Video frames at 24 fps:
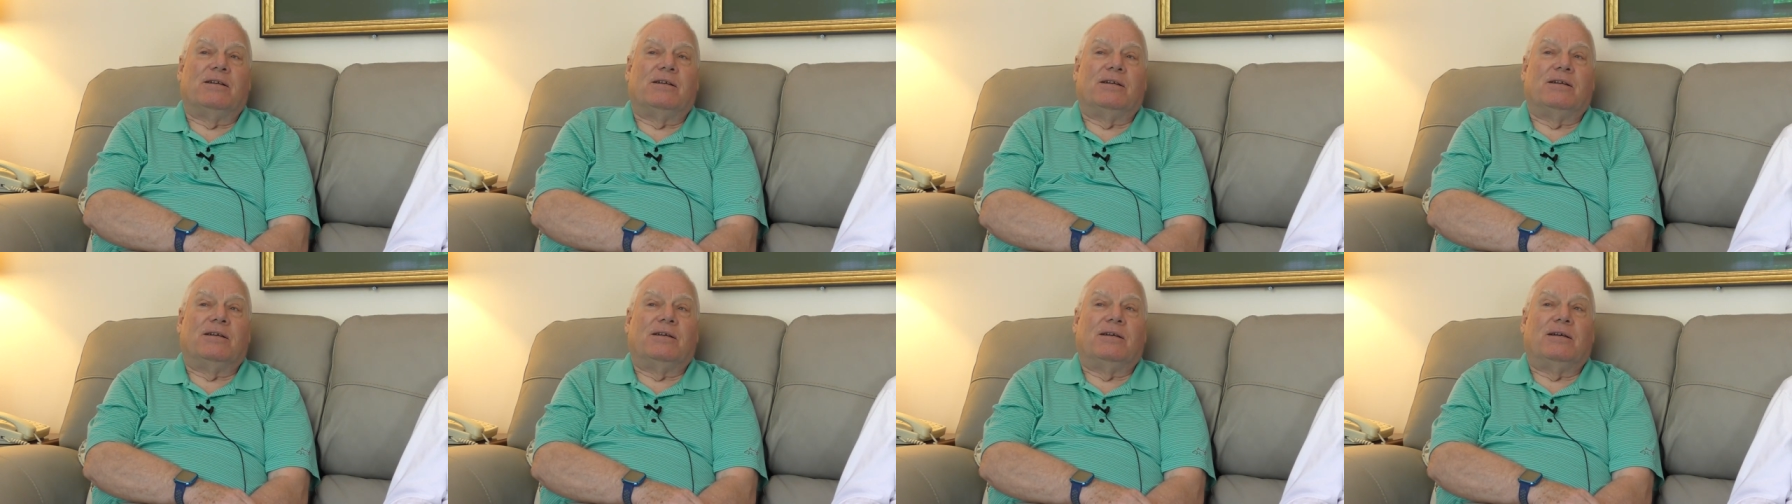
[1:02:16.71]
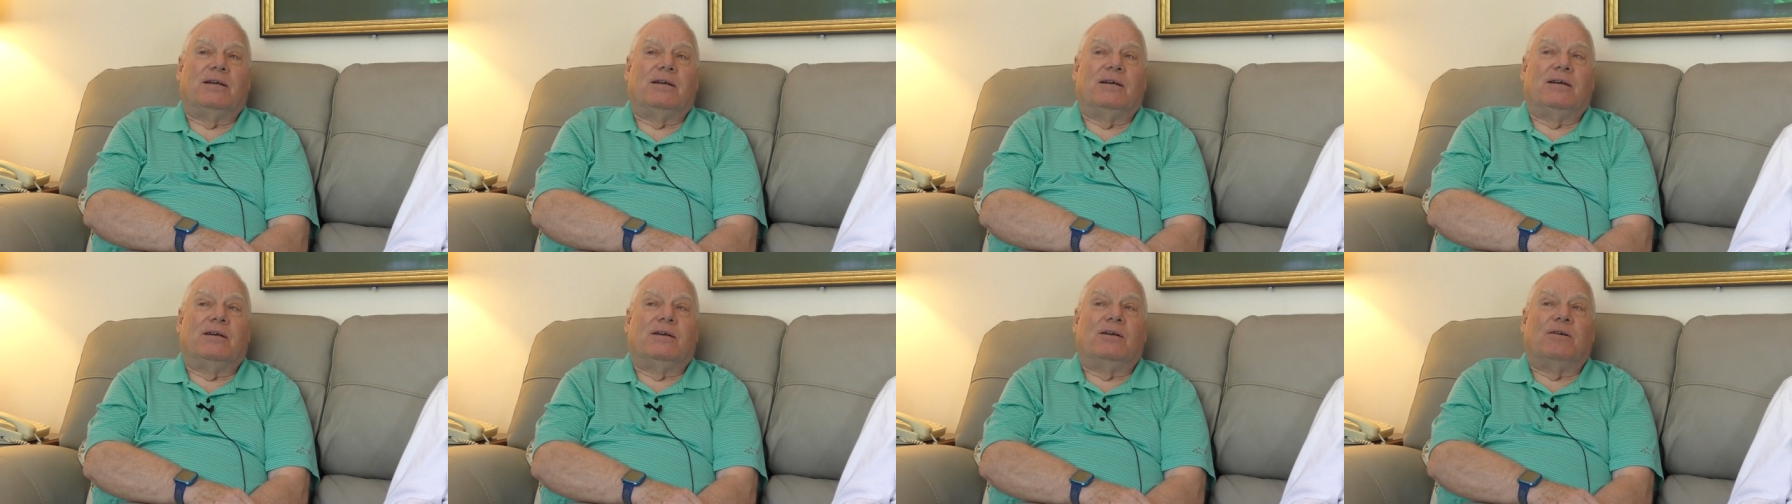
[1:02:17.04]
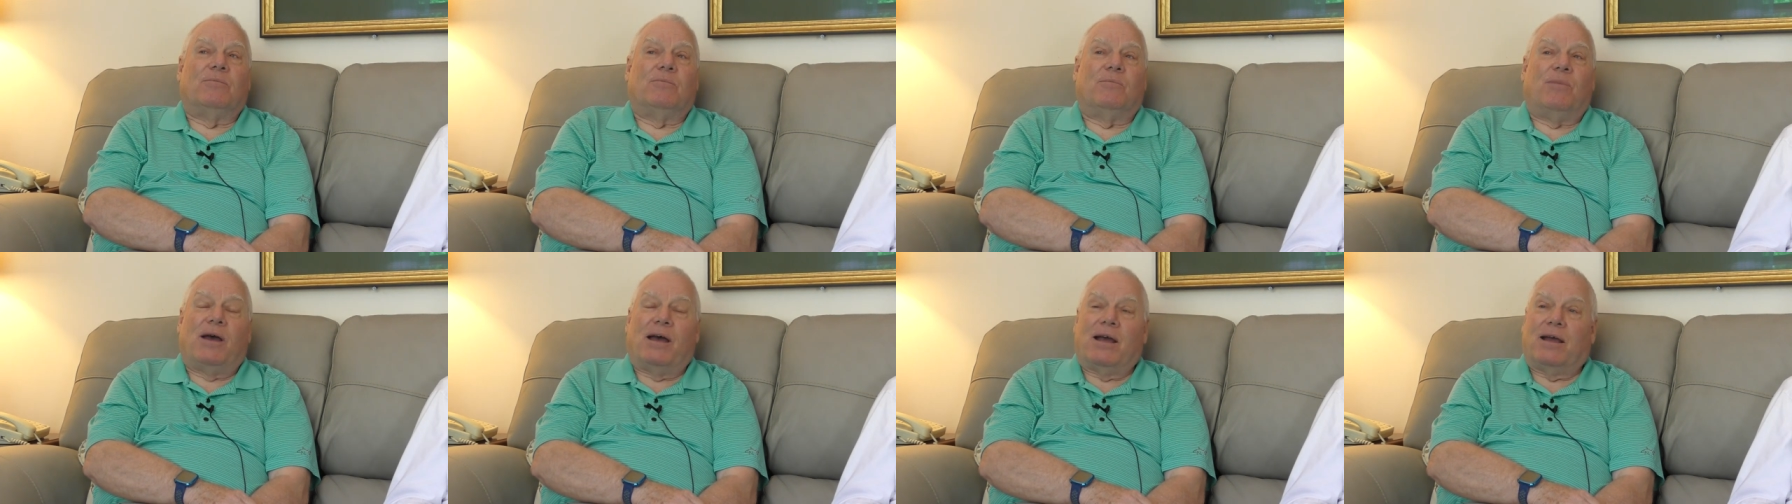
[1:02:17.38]
Back in the Army
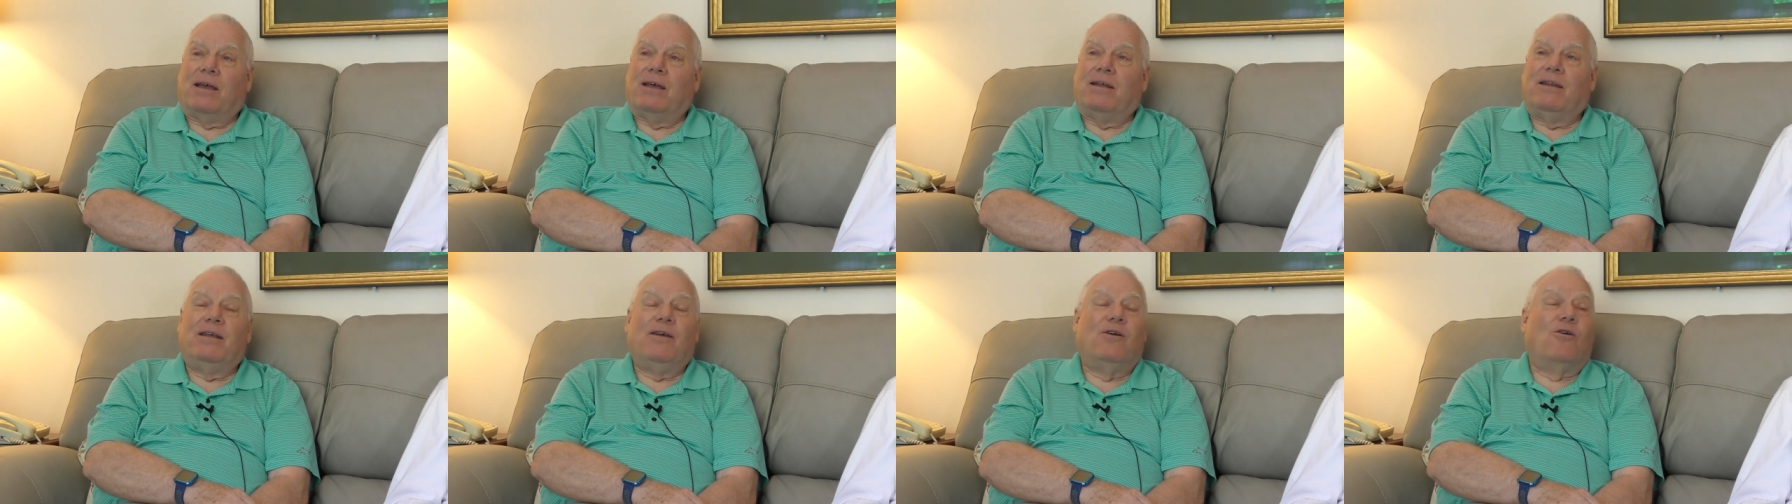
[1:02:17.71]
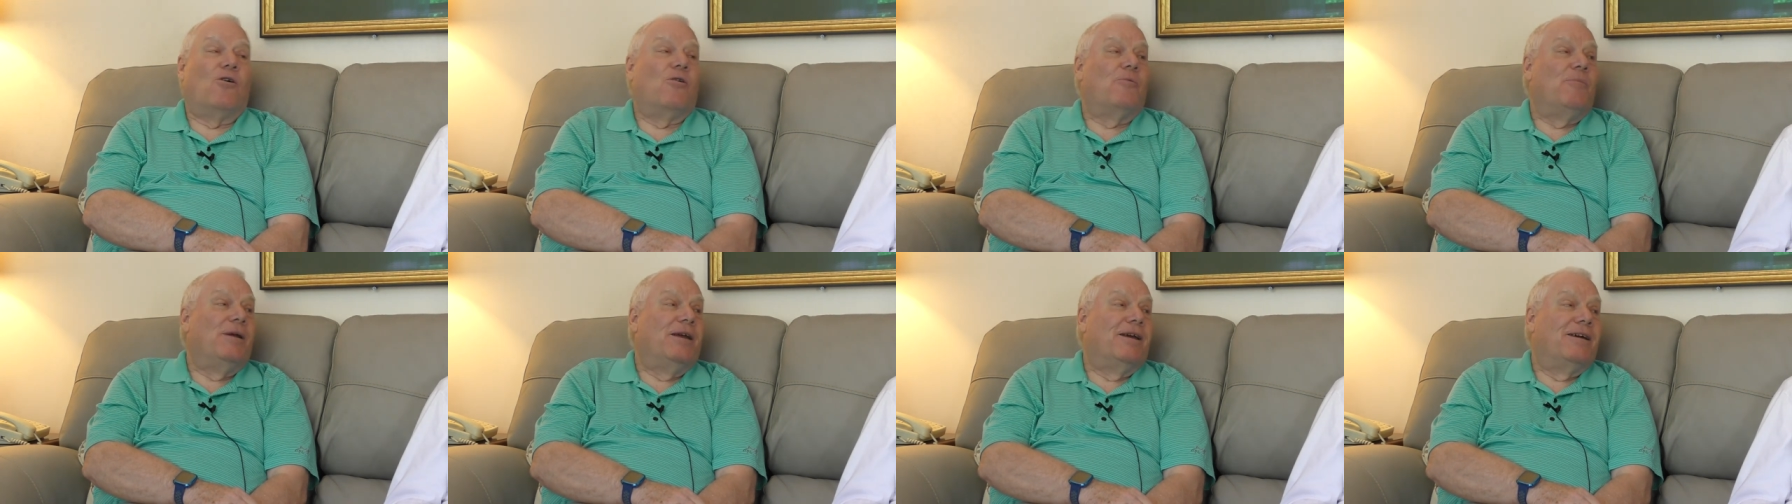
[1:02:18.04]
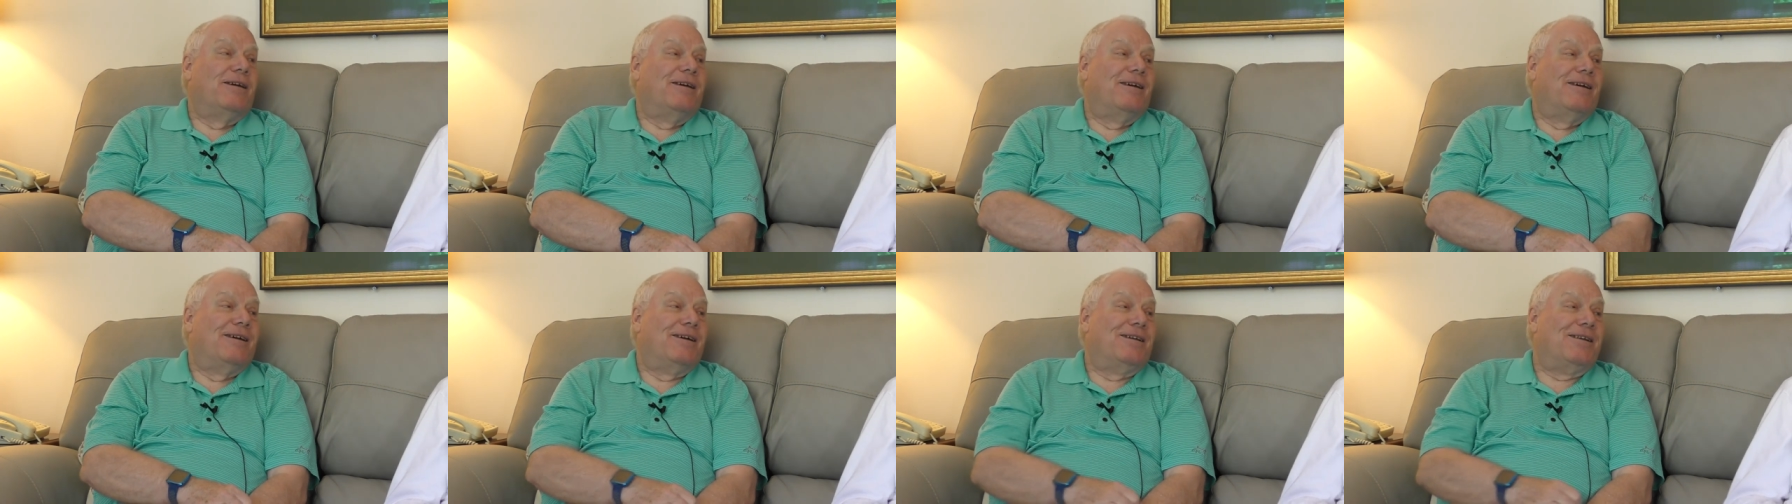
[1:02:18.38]
again? Back in the
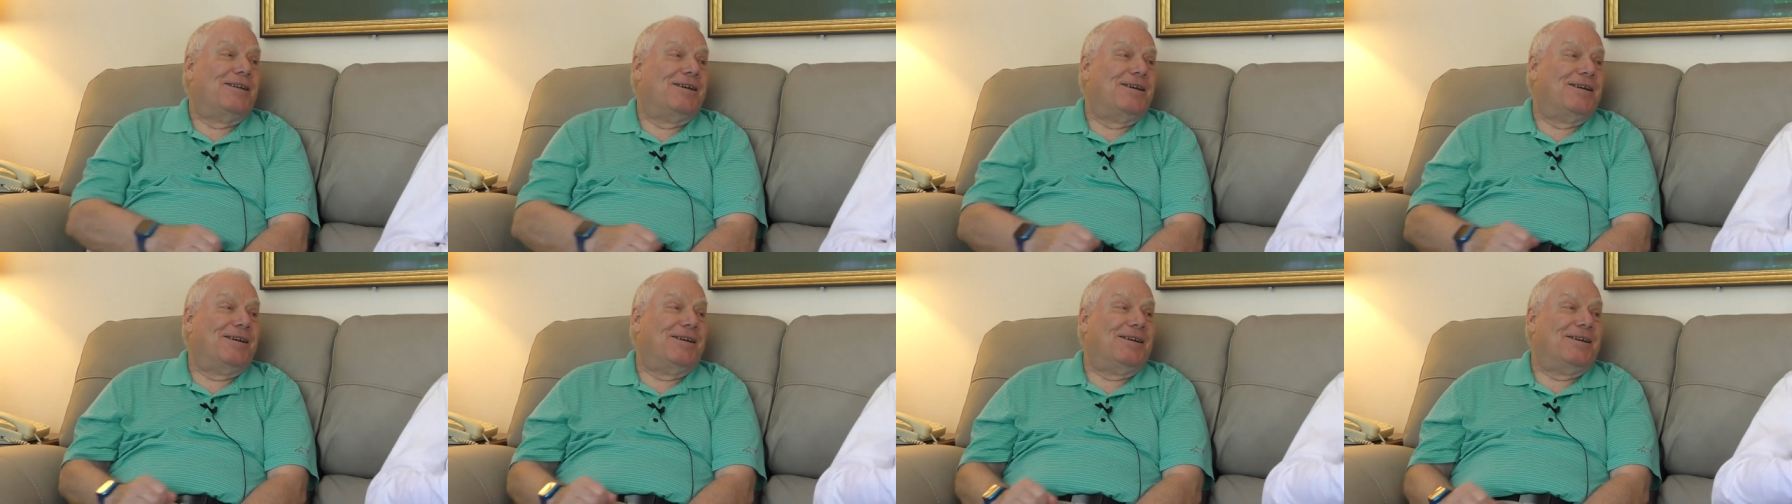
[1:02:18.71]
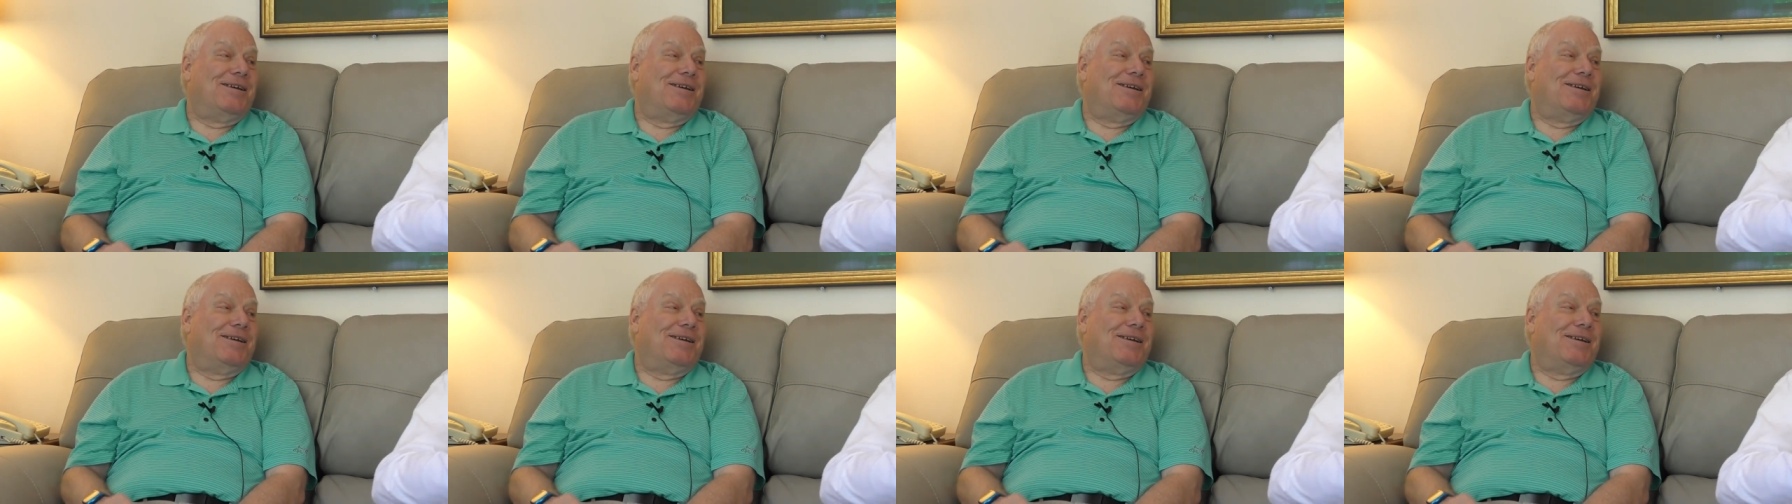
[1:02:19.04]
Army again.